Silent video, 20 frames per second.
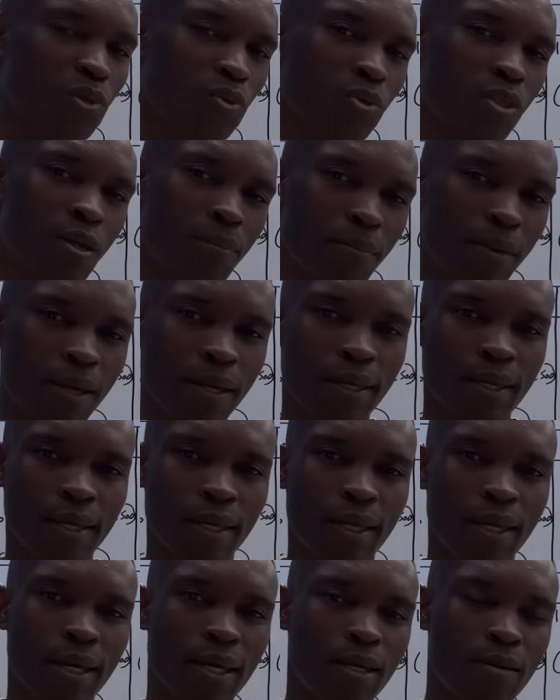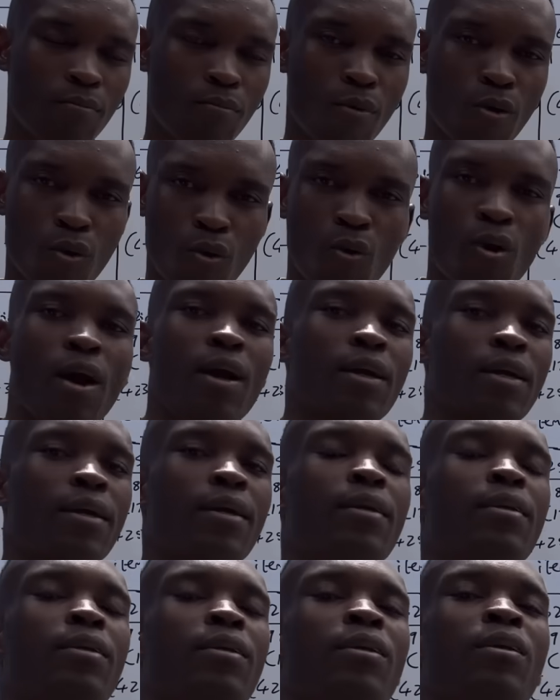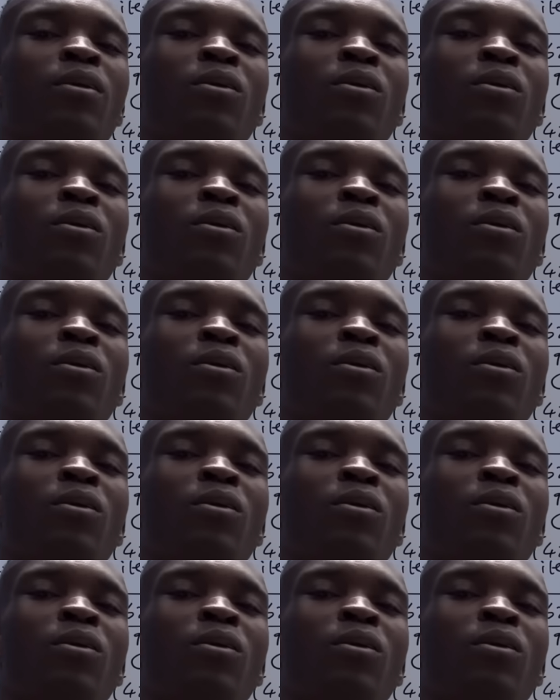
to the bank and borrow again,